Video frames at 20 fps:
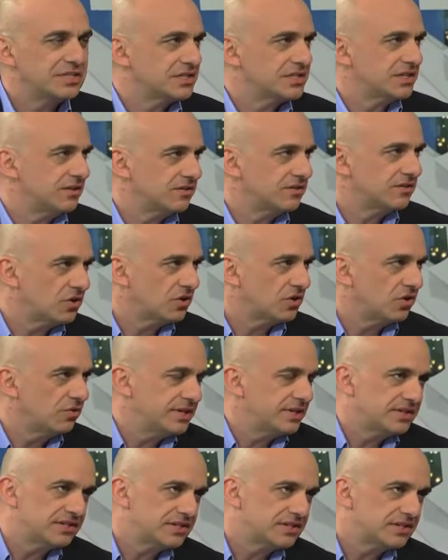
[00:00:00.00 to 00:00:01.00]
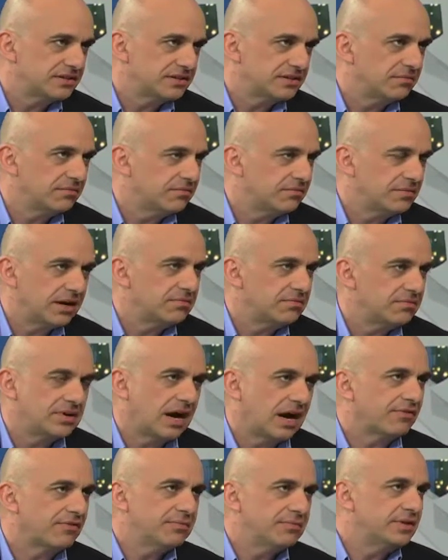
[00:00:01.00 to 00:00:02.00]
there's always
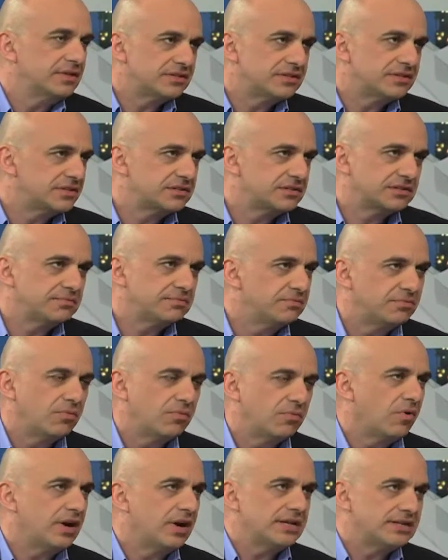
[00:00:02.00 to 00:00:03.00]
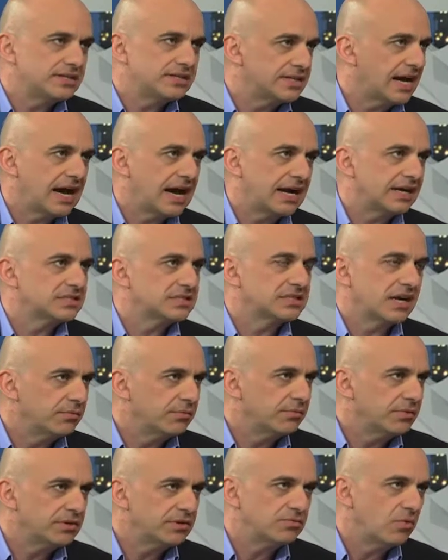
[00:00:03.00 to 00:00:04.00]
government wanting to tax,
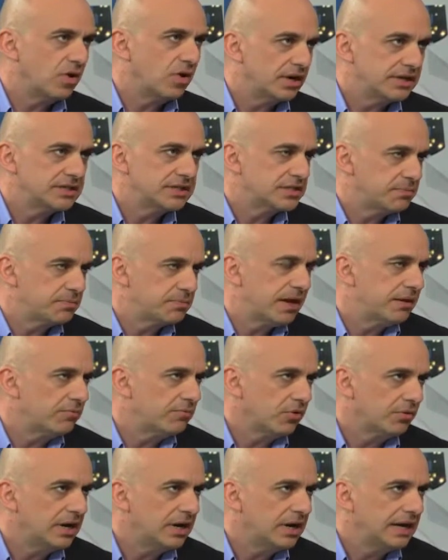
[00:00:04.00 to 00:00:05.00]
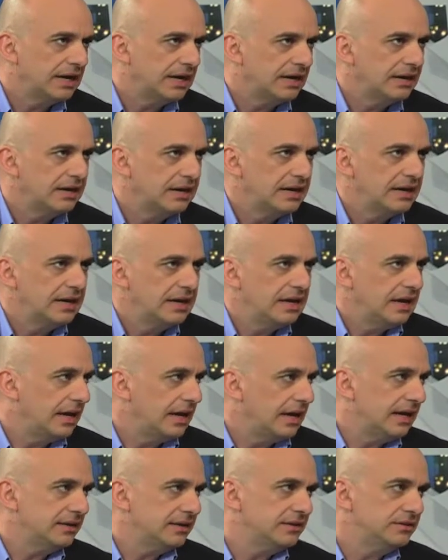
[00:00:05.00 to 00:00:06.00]
government wanting to spend more money.
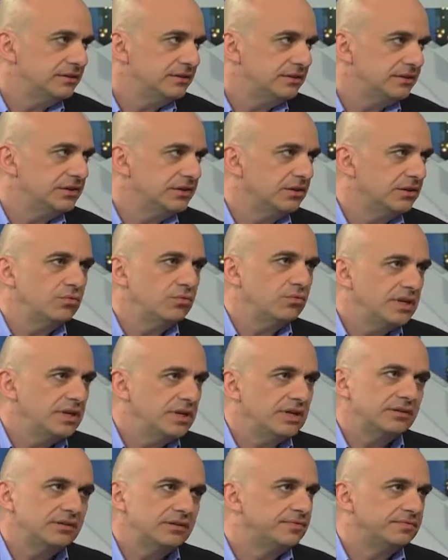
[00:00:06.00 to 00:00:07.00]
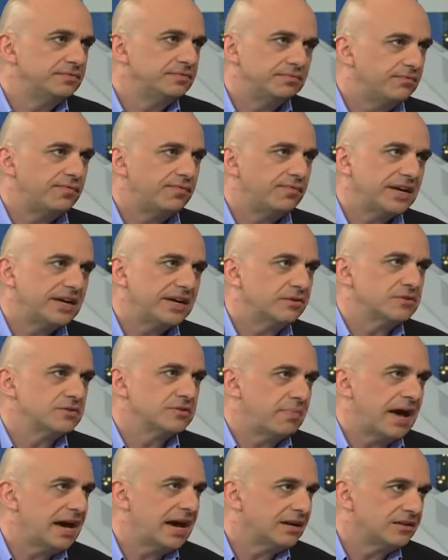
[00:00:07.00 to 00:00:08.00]
And, you know, we fight those
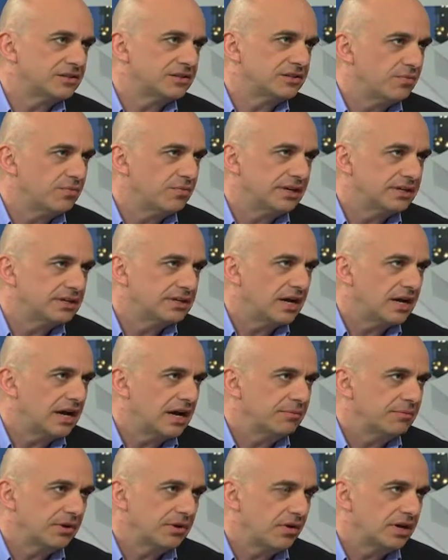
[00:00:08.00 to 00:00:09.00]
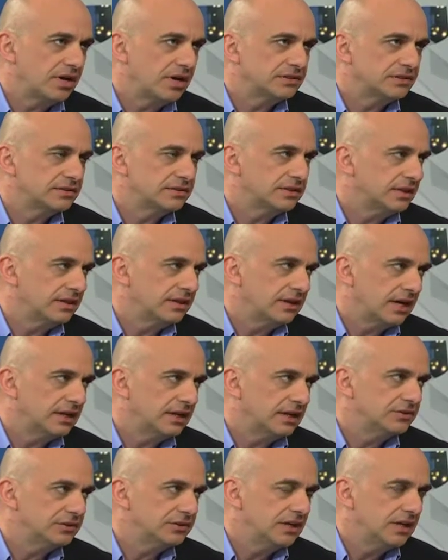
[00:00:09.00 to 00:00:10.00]
battles one at a time across the
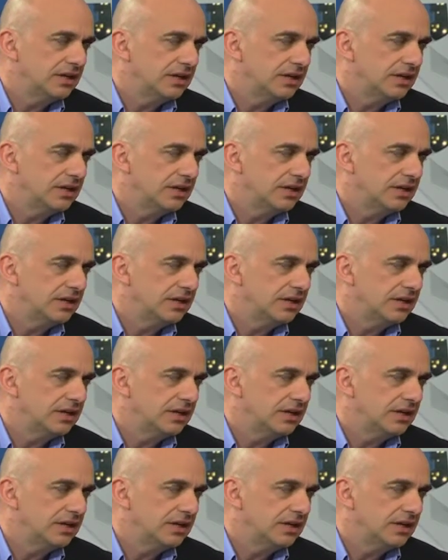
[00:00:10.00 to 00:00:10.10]
country.